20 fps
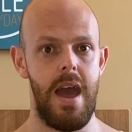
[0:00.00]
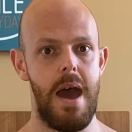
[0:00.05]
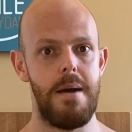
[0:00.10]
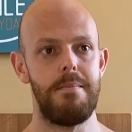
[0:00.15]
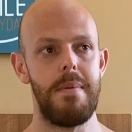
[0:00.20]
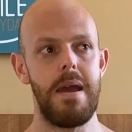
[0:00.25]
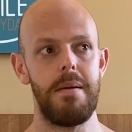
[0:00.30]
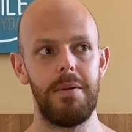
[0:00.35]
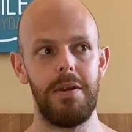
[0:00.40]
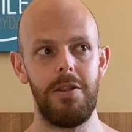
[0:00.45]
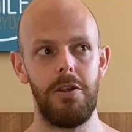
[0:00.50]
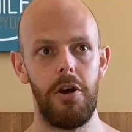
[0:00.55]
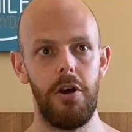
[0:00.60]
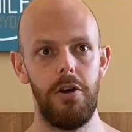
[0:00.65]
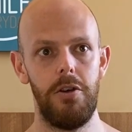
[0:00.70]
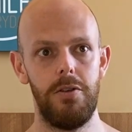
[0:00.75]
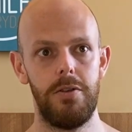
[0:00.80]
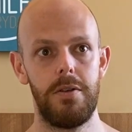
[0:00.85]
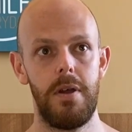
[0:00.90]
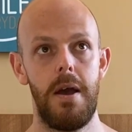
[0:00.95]
And maybe
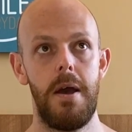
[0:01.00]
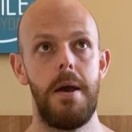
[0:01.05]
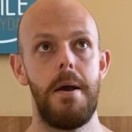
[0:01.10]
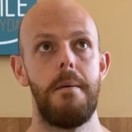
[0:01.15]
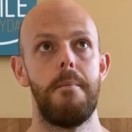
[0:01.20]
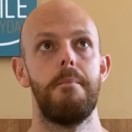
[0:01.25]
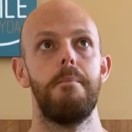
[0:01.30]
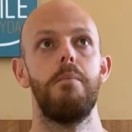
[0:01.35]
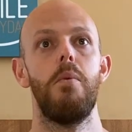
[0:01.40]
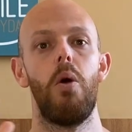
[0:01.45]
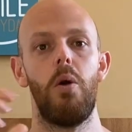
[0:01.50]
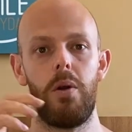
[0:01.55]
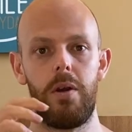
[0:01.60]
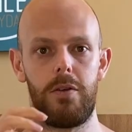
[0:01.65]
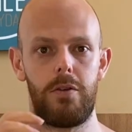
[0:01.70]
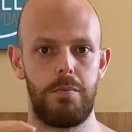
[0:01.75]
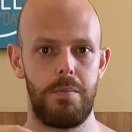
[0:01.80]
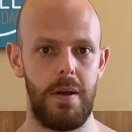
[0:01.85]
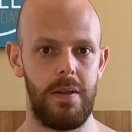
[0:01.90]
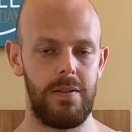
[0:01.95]
those more
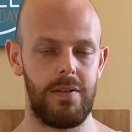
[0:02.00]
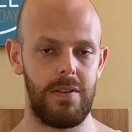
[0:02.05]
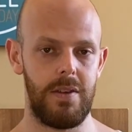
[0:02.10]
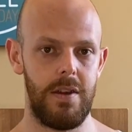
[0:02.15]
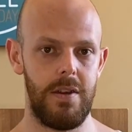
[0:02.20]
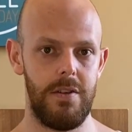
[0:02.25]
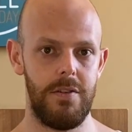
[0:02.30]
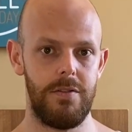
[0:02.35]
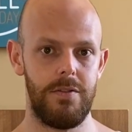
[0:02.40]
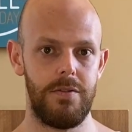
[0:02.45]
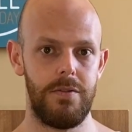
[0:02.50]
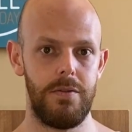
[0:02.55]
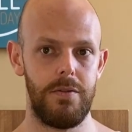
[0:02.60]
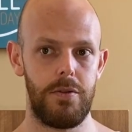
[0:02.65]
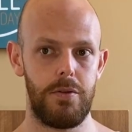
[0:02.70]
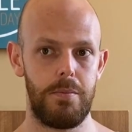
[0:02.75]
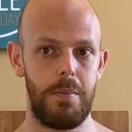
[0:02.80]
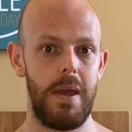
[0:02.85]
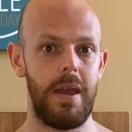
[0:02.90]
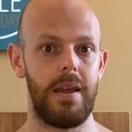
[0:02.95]
expensive
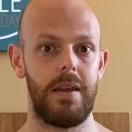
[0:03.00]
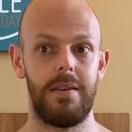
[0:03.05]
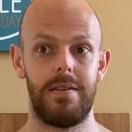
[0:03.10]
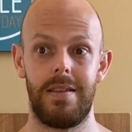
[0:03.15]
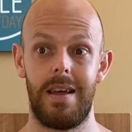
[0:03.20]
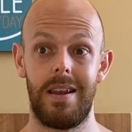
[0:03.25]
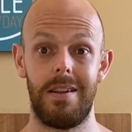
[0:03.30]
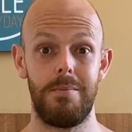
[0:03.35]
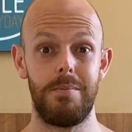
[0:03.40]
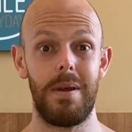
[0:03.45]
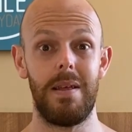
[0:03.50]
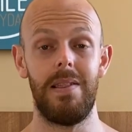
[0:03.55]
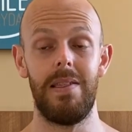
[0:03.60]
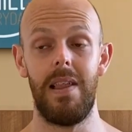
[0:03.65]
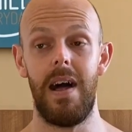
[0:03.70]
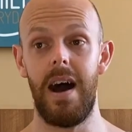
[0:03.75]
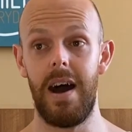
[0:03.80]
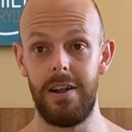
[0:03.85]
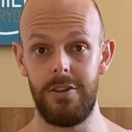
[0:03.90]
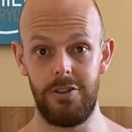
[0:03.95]
speakers that are a bit
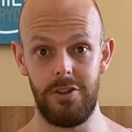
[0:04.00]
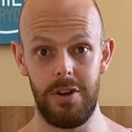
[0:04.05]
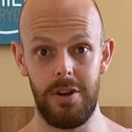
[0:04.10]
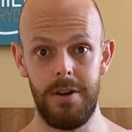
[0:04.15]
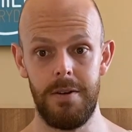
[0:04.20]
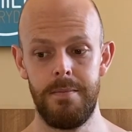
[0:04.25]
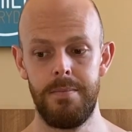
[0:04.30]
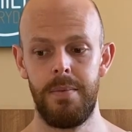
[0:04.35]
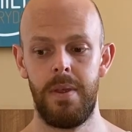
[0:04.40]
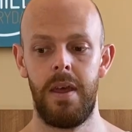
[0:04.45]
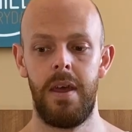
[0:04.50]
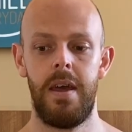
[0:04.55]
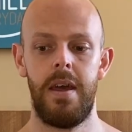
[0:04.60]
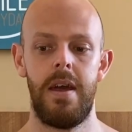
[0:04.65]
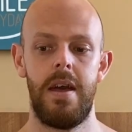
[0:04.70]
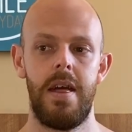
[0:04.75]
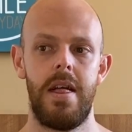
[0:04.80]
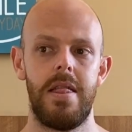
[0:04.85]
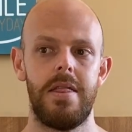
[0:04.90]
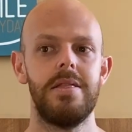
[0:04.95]
larger,
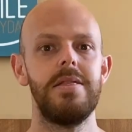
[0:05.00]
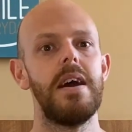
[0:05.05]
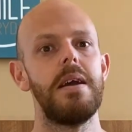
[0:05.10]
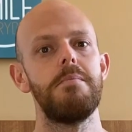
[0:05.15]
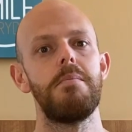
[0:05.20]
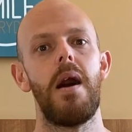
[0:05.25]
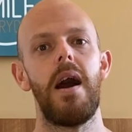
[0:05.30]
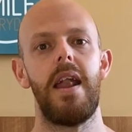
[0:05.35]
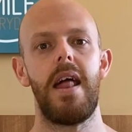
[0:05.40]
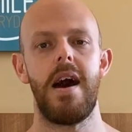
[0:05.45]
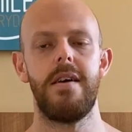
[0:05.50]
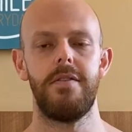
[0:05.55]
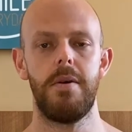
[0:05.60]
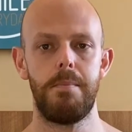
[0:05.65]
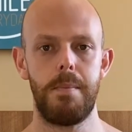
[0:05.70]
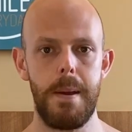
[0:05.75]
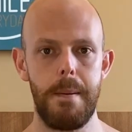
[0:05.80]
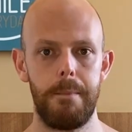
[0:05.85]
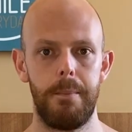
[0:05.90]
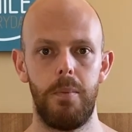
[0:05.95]
they might have a
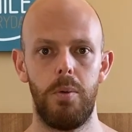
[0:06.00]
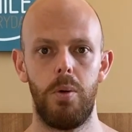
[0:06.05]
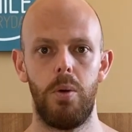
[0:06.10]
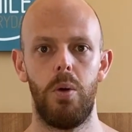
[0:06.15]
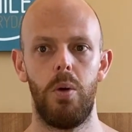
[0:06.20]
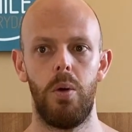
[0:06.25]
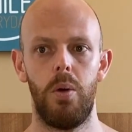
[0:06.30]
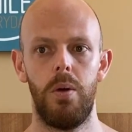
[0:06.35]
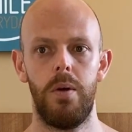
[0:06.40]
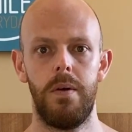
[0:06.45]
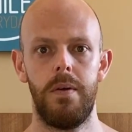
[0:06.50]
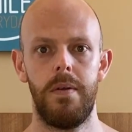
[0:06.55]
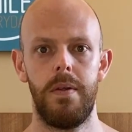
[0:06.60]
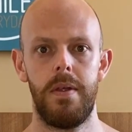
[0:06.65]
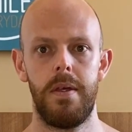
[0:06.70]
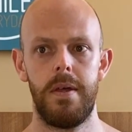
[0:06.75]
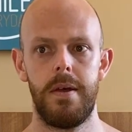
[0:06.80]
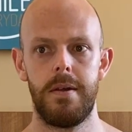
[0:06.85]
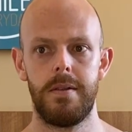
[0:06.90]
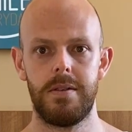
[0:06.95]
bit more
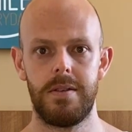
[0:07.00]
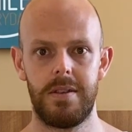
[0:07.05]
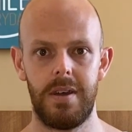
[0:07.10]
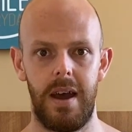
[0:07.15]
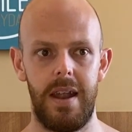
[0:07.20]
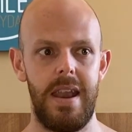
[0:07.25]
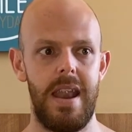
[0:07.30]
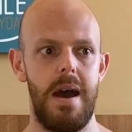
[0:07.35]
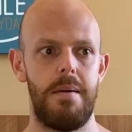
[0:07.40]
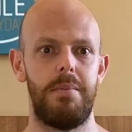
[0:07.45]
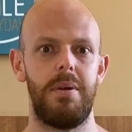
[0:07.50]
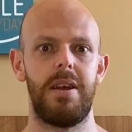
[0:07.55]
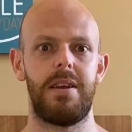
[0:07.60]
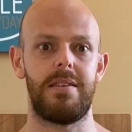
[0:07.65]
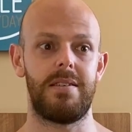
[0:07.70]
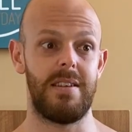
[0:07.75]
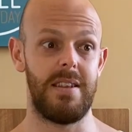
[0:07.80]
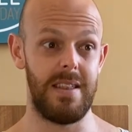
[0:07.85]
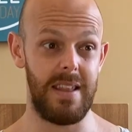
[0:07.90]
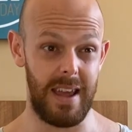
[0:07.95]

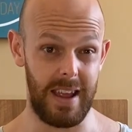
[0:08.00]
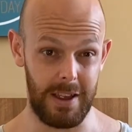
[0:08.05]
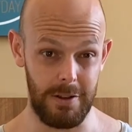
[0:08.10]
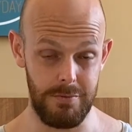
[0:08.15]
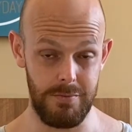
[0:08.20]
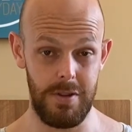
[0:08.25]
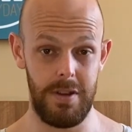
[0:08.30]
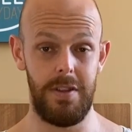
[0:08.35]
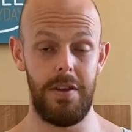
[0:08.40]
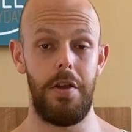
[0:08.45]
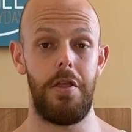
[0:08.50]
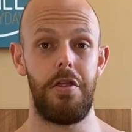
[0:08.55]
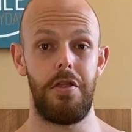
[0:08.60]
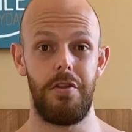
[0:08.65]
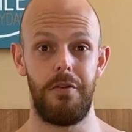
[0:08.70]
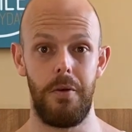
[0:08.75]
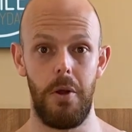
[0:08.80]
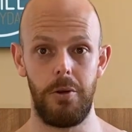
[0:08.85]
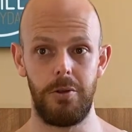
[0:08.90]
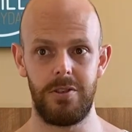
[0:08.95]
dynamics and they can really
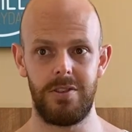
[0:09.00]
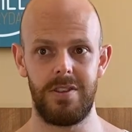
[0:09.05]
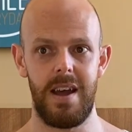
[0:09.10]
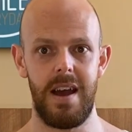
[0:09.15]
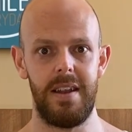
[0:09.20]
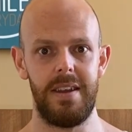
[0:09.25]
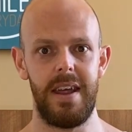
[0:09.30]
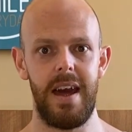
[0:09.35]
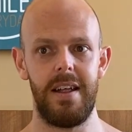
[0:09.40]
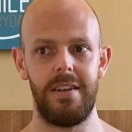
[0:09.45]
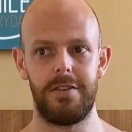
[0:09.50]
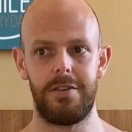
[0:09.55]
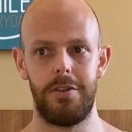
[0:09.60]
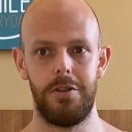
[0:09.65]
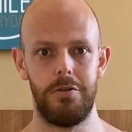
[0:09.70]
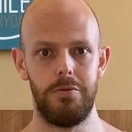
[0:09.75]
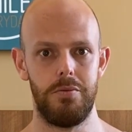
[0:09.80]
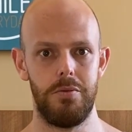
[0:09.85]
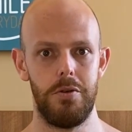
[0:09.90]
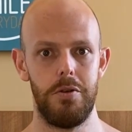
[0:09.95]
throw sound out into
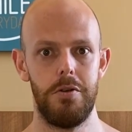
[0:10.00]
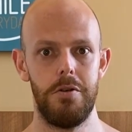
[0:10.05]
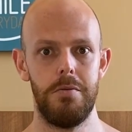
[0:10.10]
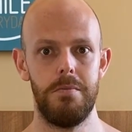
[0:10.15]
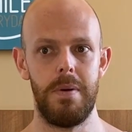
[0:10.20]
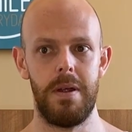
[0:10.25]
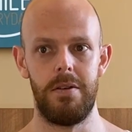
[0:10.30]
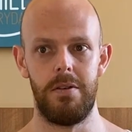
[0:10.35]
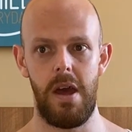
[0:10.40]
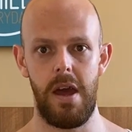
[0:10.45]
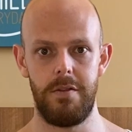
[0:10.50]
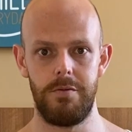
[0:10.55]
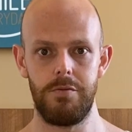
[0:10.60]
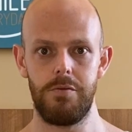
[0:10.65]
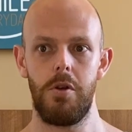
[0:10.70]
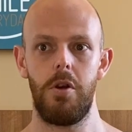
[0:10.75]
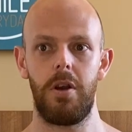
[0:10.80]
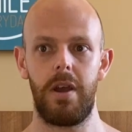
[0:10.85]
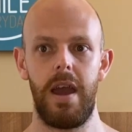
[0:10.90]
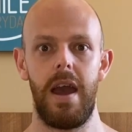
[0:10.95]
the room and
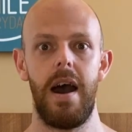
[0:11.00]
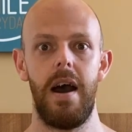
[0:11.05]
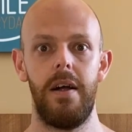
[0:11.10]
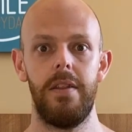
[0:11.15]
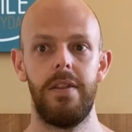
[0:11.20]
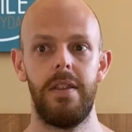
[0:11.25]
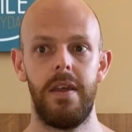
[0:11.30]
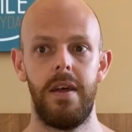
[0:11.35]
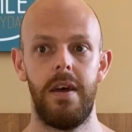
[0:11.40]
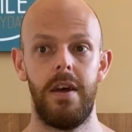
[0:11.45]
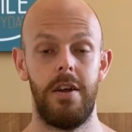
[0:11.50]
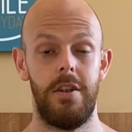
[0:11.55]
rock out.